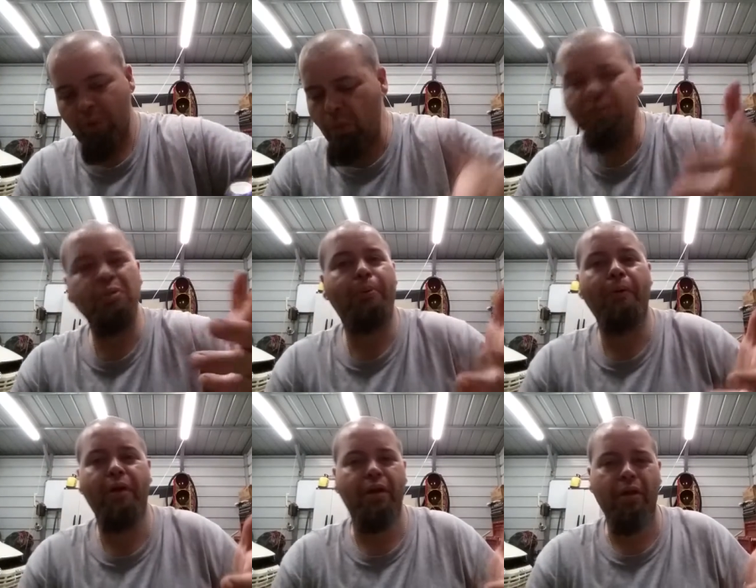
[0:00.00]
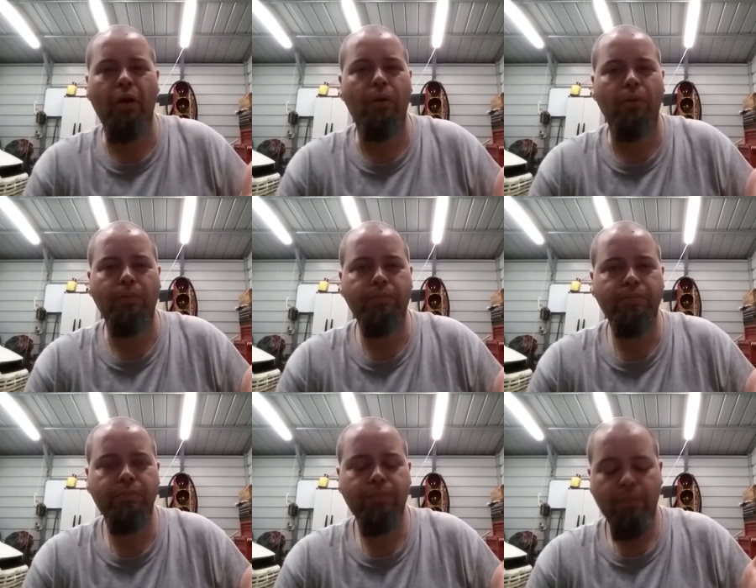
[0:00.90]
What is the point in a yawn?
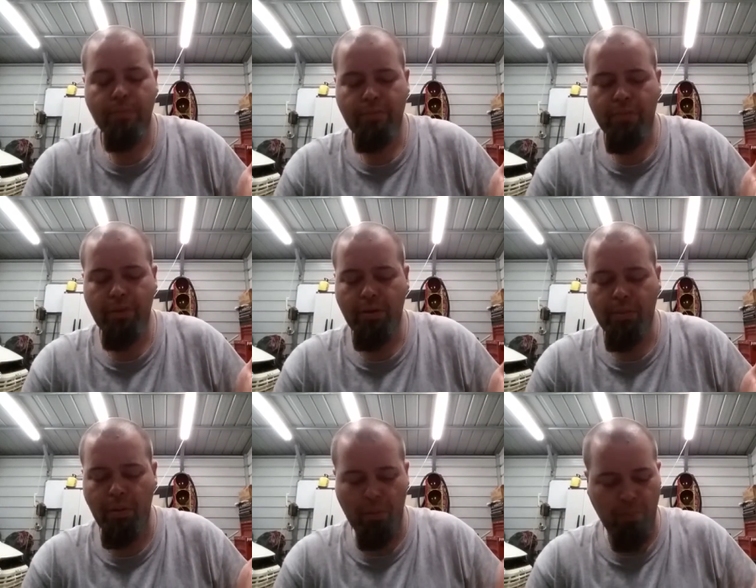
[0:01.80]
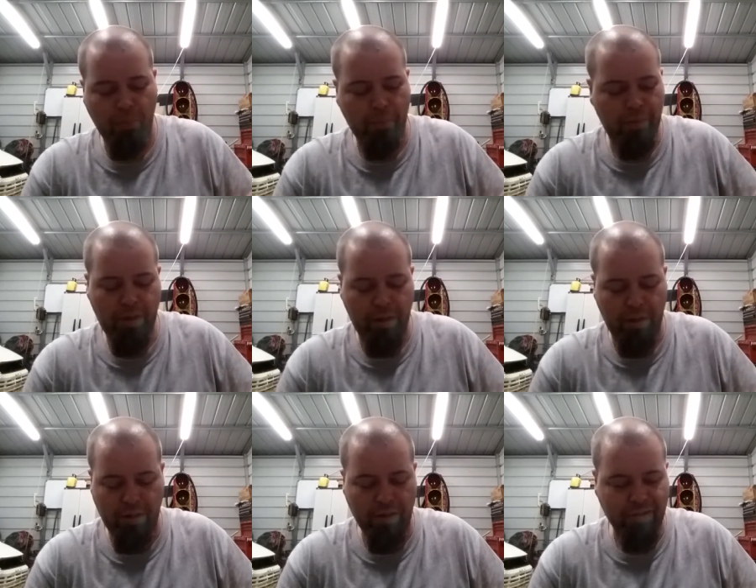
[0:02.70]
I mean,
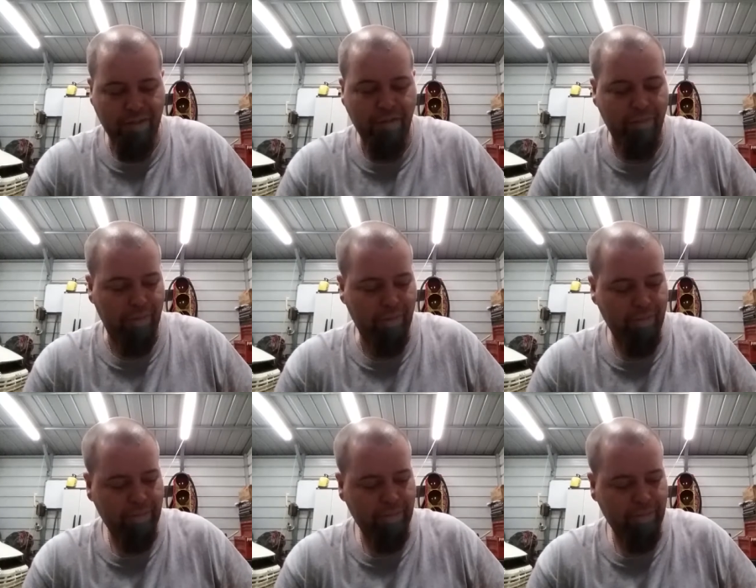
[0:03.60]
it does nothing.